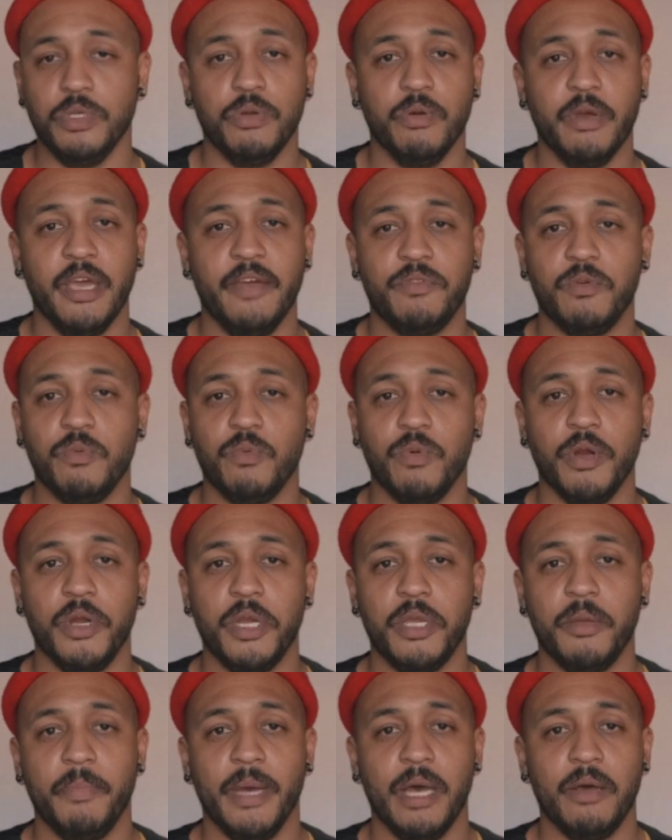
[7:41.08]
don't have to
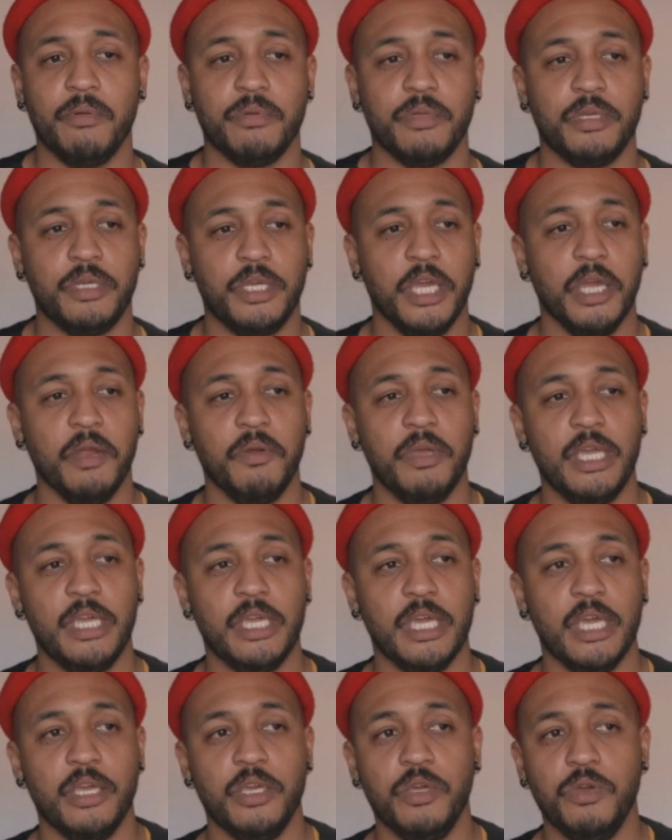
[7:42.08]
worry about carrying
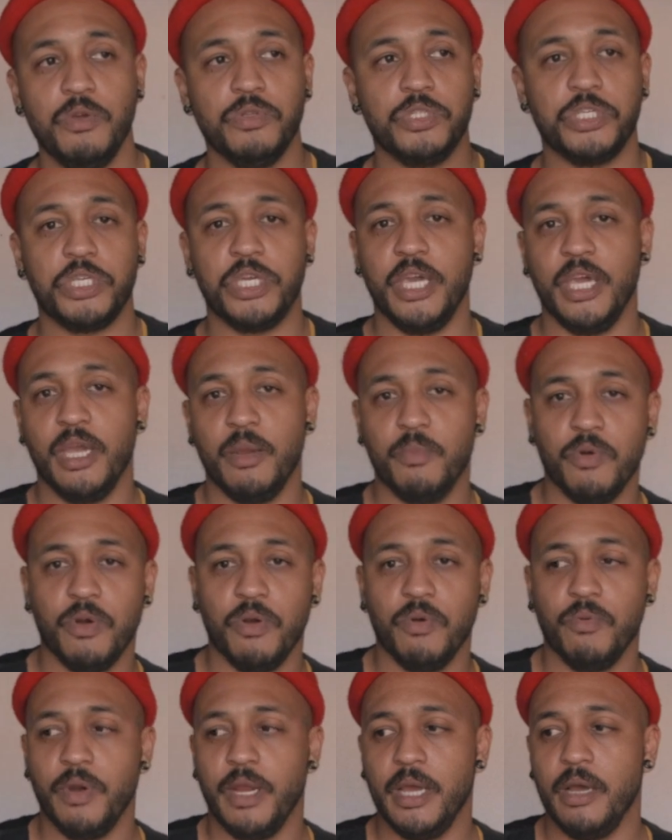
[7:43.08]
a huge camera
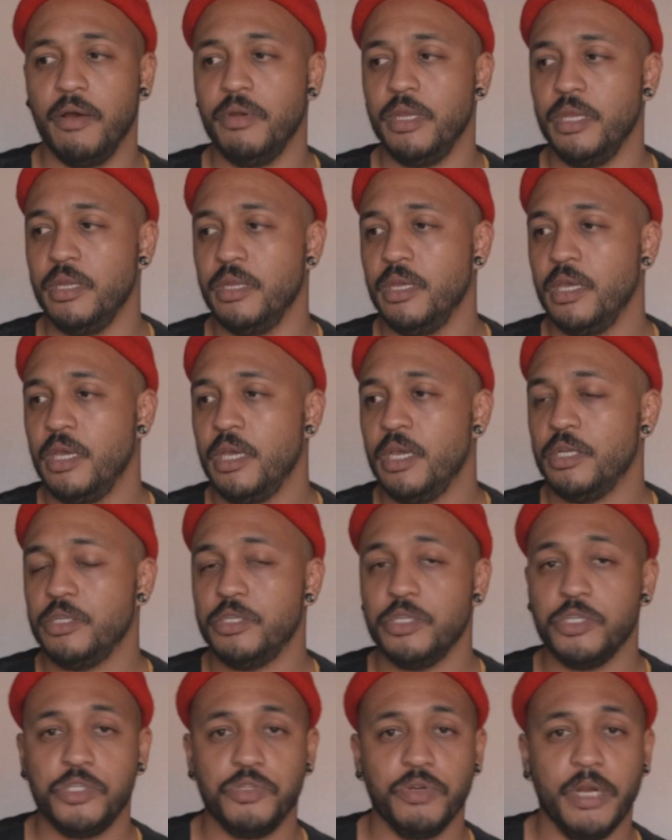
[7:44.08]
around and
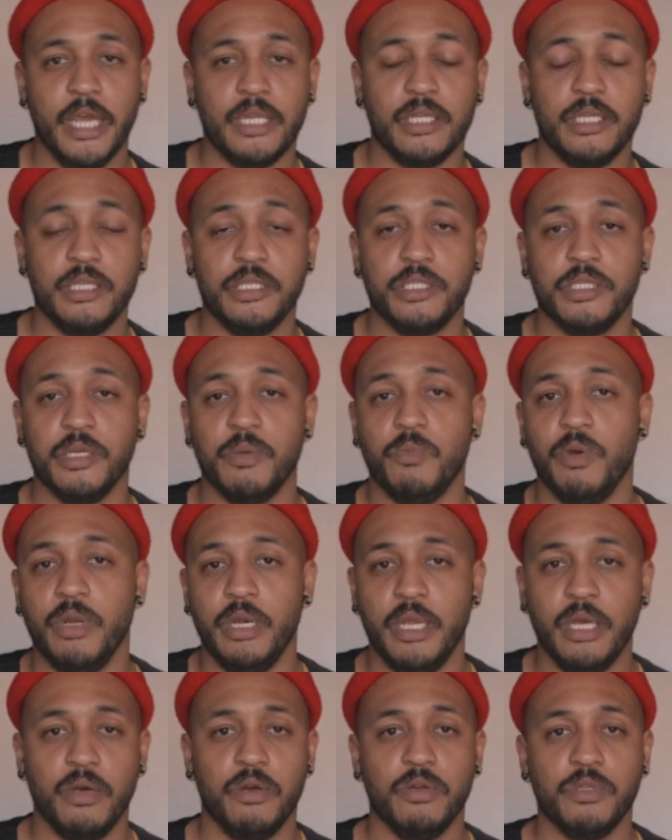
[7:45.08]
distracting someone
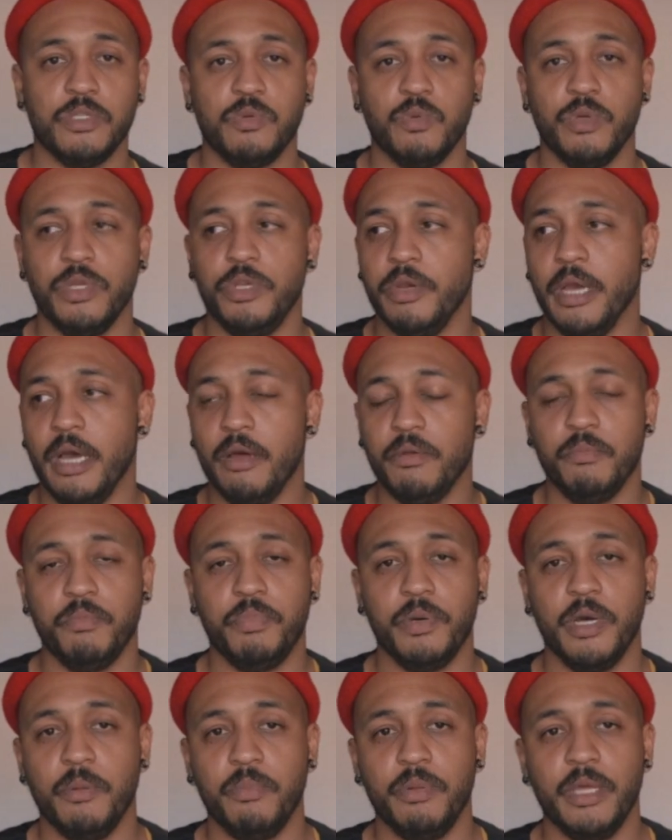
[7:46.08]
else when you're out in
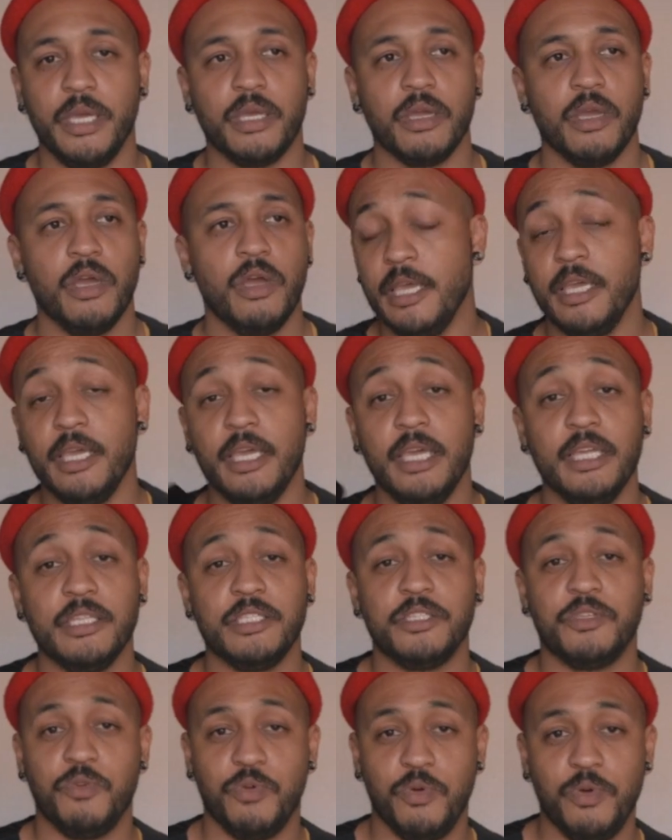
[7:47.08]
public.
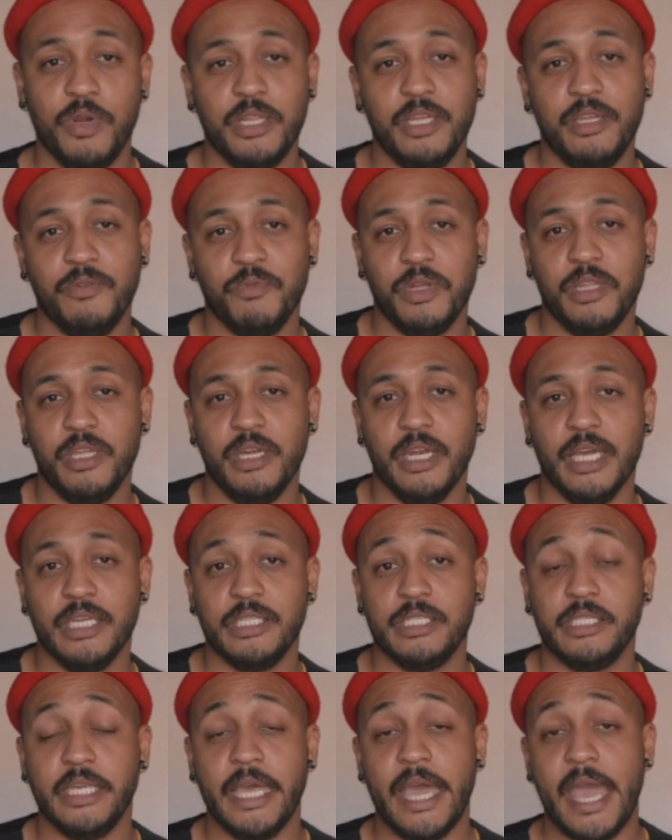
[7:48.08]
It's really, really nice
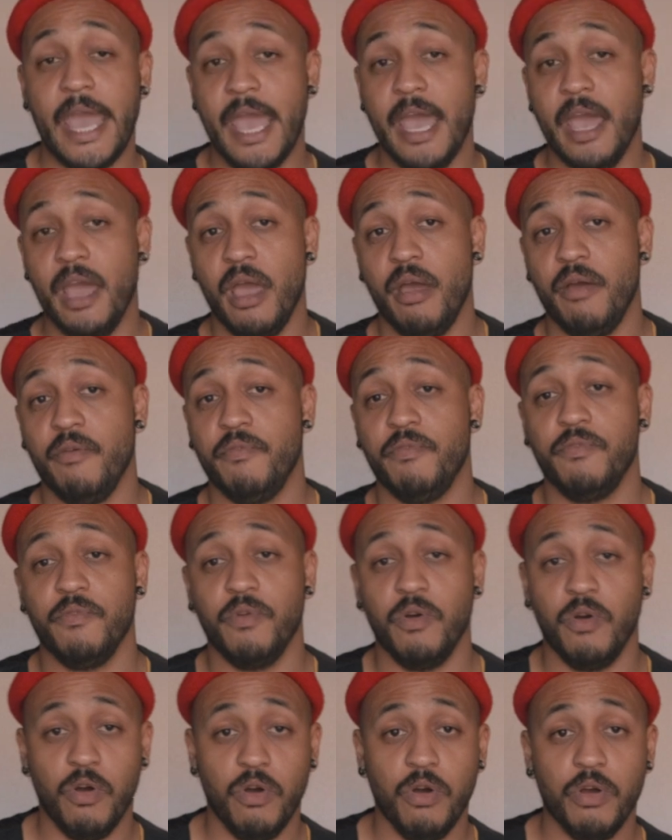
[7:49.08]
to have
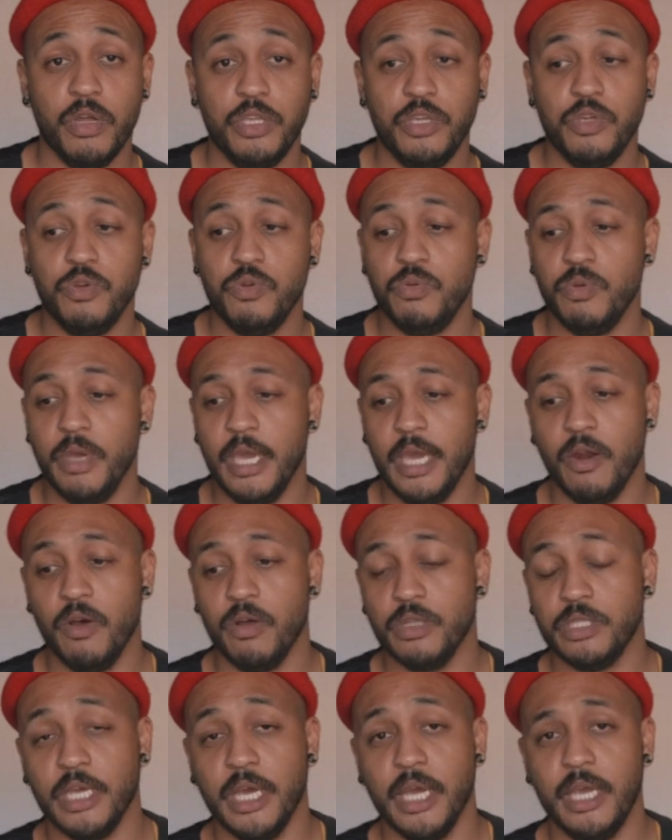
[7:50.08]
on you at all
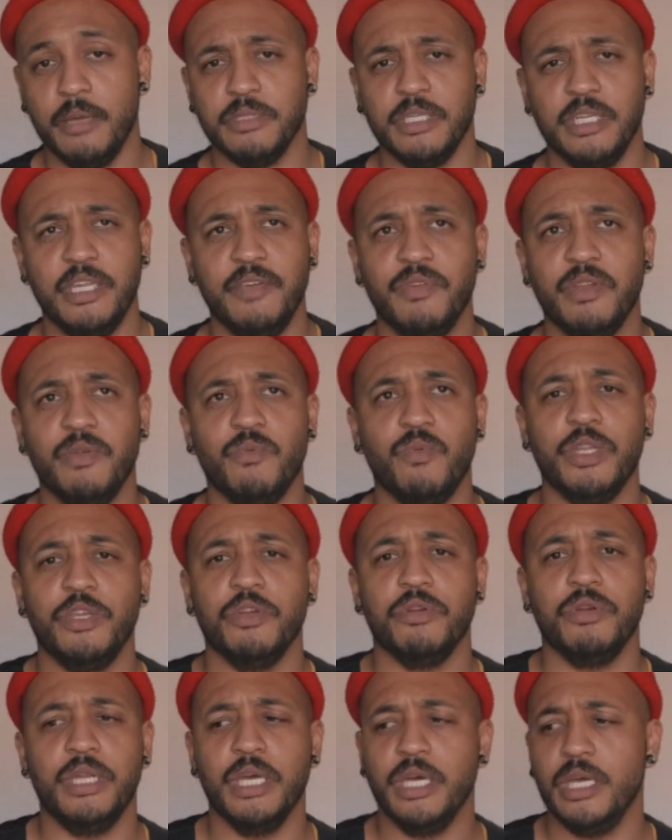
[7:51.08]
times, and even when
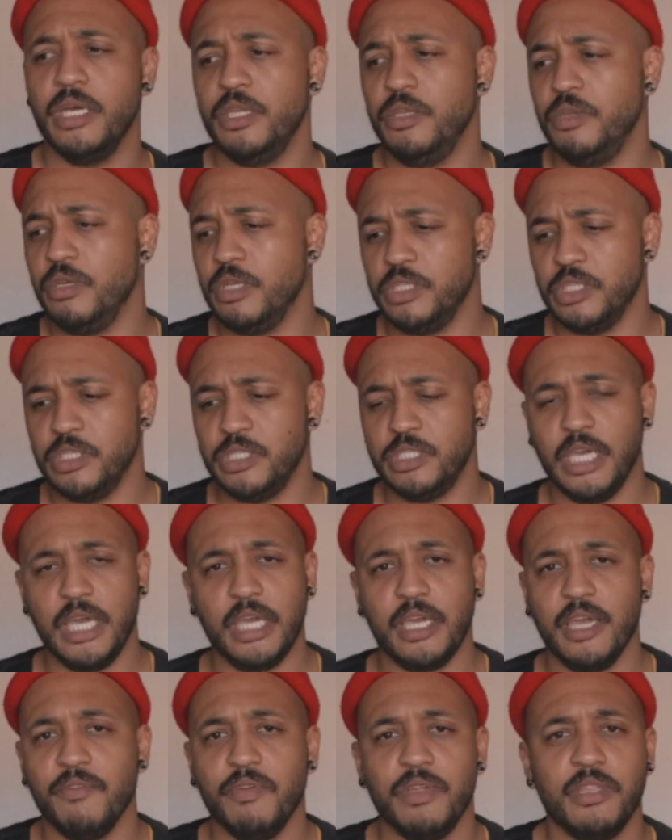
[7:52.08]
you're done, you can just
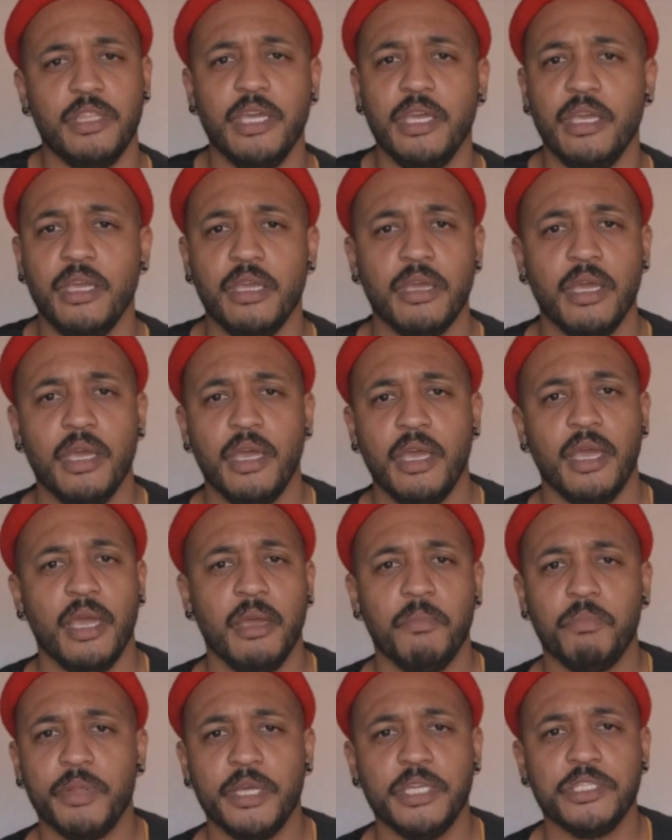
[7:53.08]
take everything
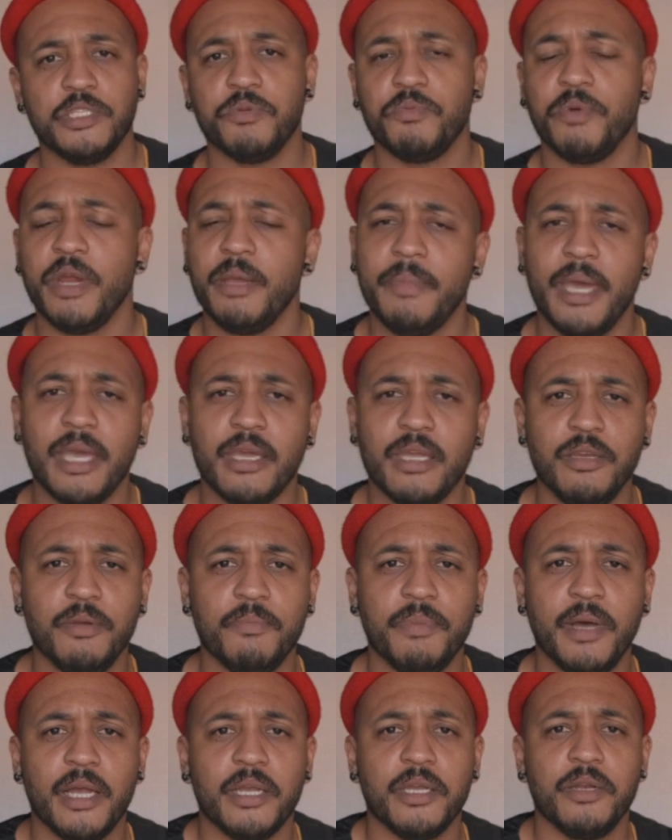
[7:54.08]
and place it right back in your
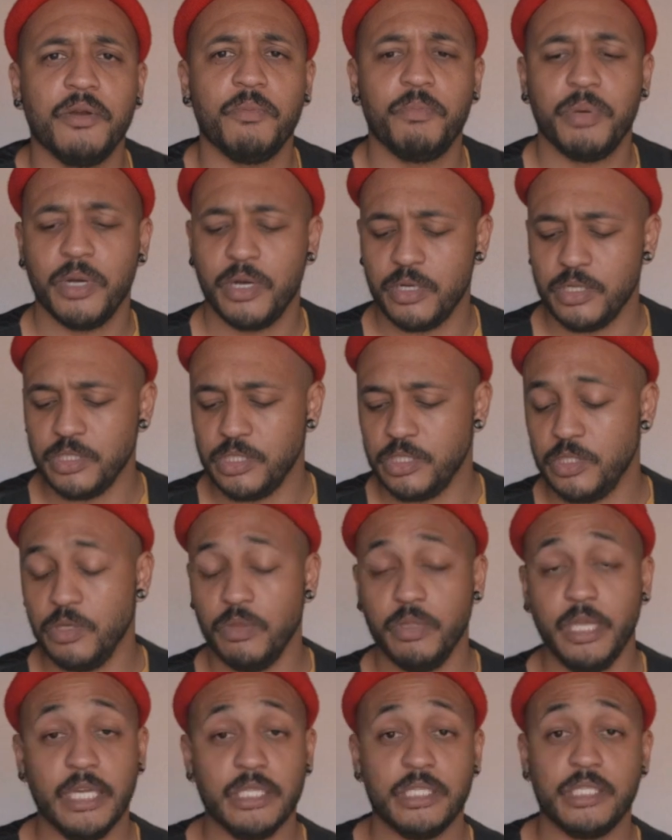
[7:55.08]
pocket or purse. So
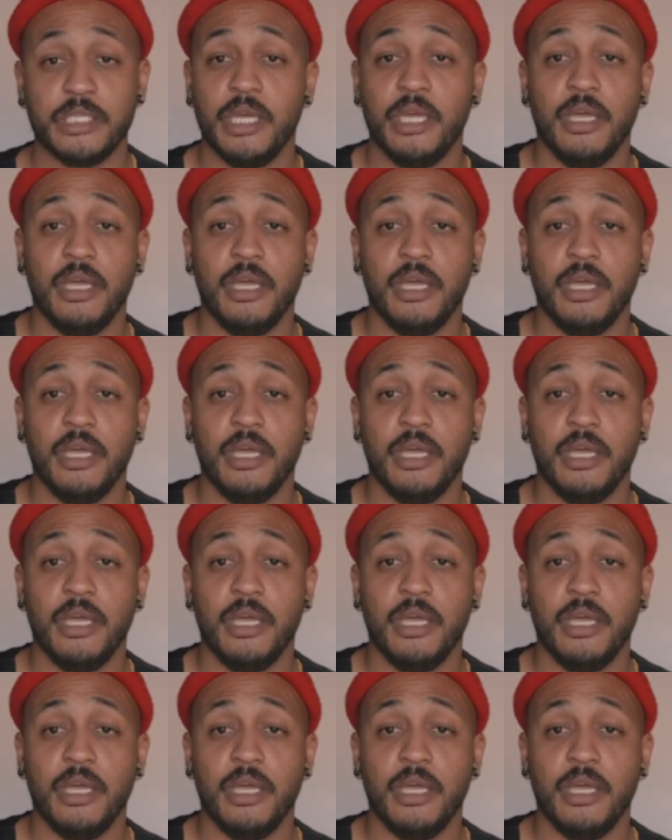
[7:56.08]
that's